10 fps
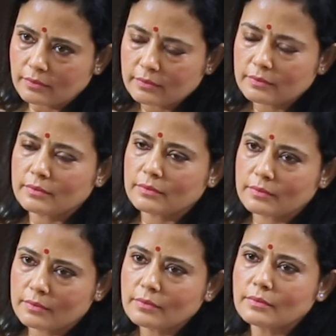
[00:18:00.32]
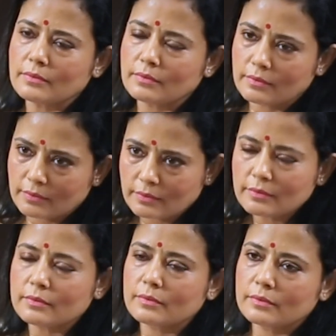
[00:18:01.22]

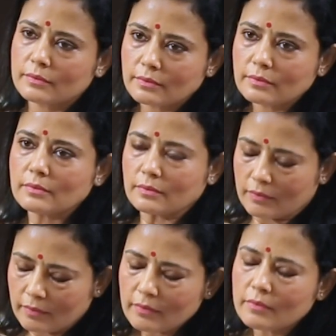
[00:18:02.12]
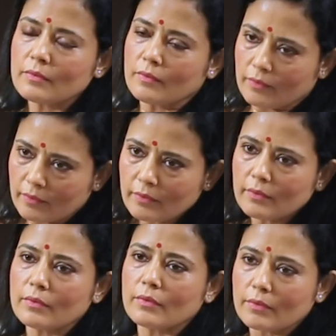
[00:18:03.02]

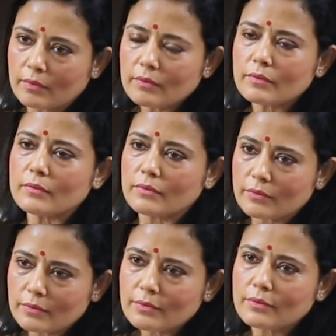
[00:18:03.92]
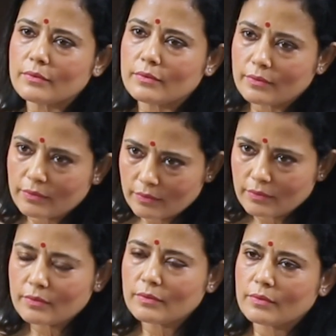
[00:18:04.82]

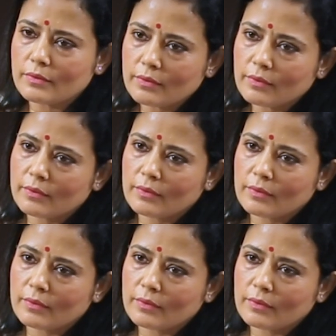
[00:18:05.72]
The person shown says nothing.